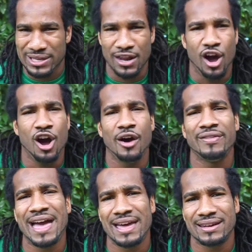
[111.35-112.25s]
get all
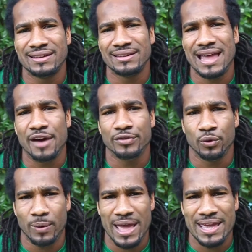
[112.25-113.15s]
that out the
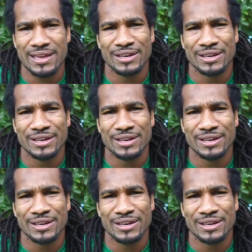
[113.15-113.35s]
way,